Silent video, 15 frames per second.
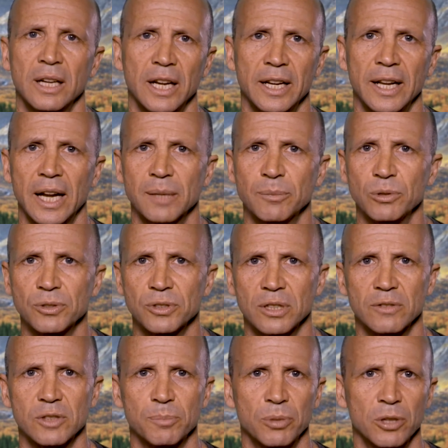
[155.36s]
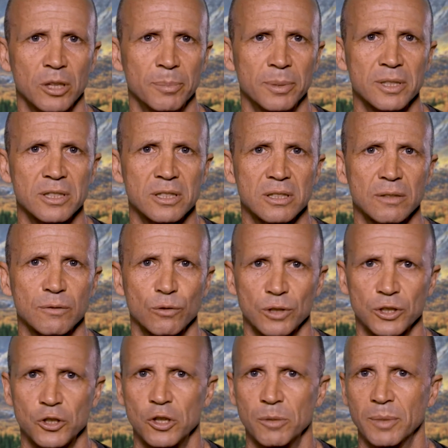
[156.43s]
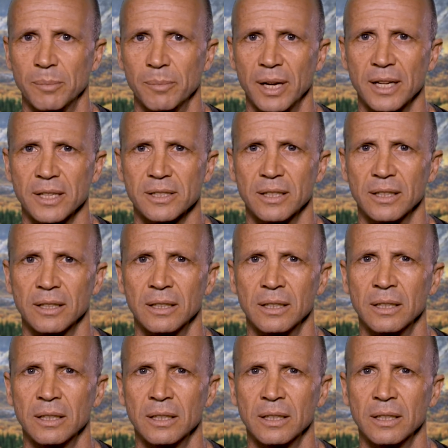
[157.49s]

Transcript: An animal serves a purpose for its human master,